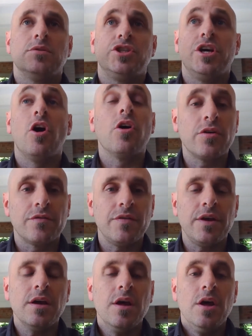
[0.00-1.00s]

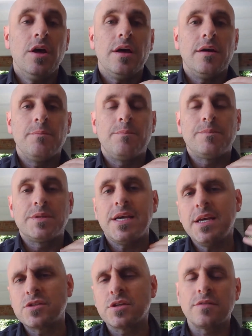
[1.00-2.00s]
geography,
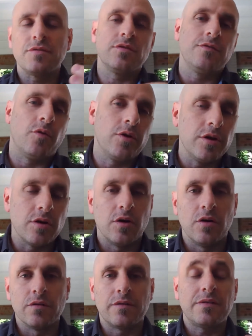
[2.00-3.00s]
teens are different to
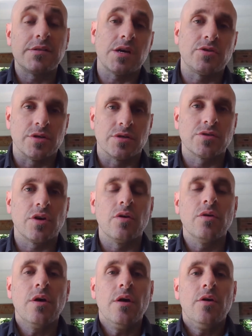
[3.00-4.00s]
40-year-olds, etc.
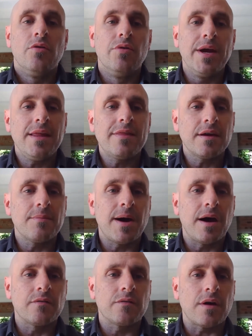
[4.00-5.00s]
So really think
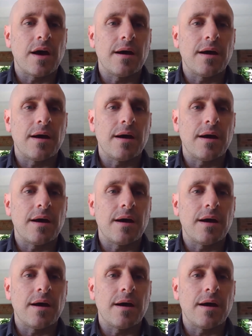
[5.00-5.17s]
about